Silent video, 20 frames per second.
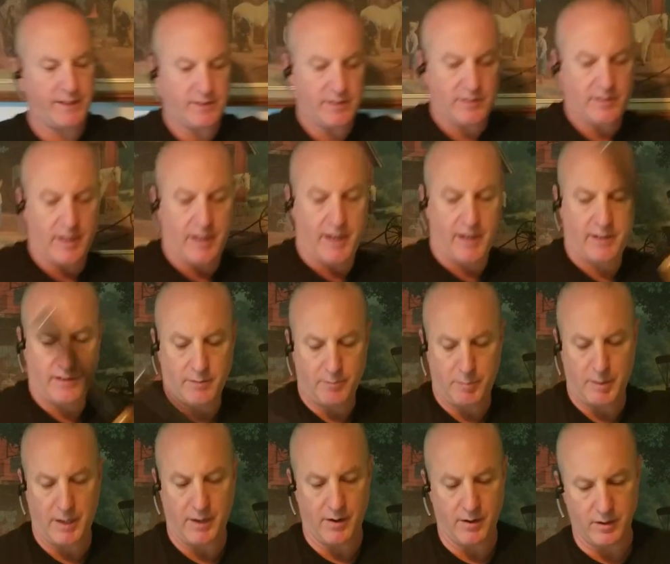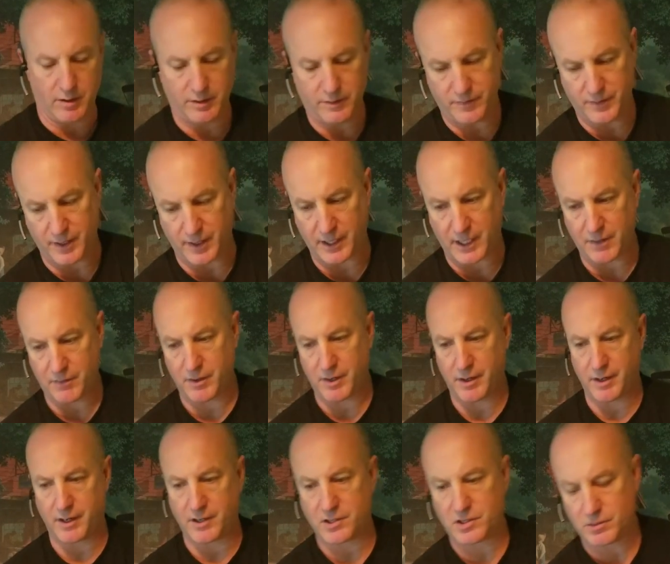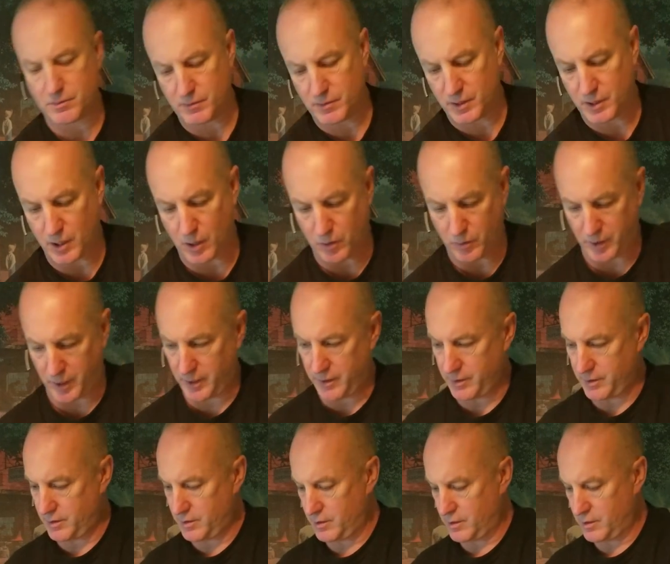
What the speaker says: to take the barrel and give it a nice coating.